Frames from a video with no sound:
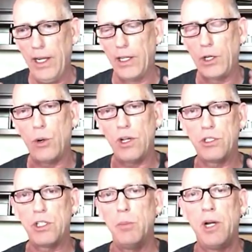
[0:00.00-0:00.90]
it
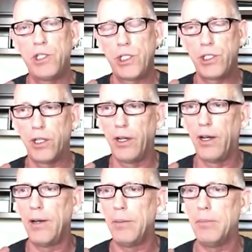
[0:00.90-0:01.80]
caused so much
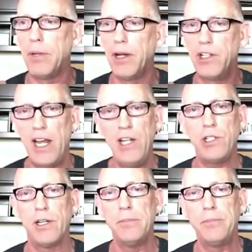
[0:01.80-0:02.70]

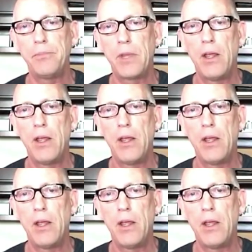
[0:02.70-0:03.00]
attention